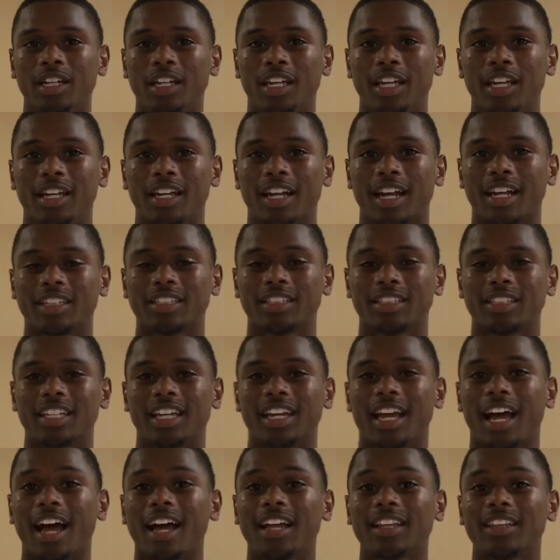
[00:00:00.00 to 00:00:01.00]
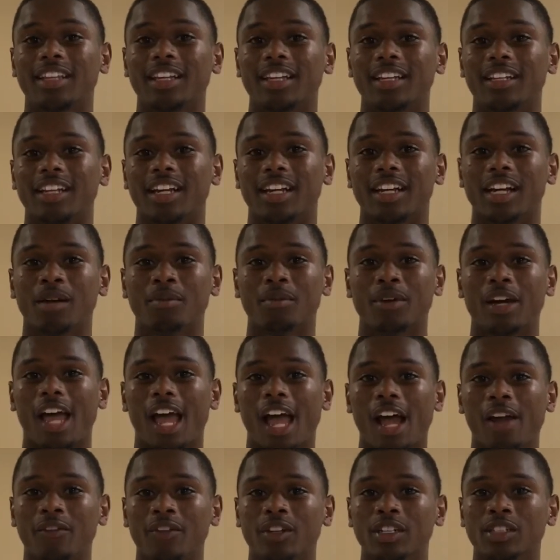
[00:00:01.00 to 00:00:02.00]
And I say I think that I'm an
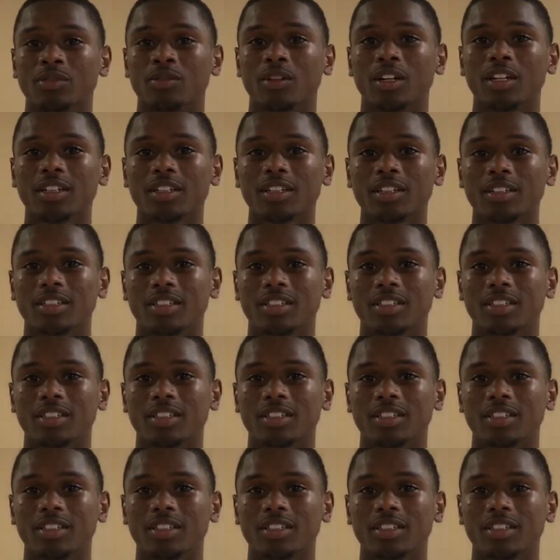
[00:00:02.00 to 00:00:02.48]
average runner,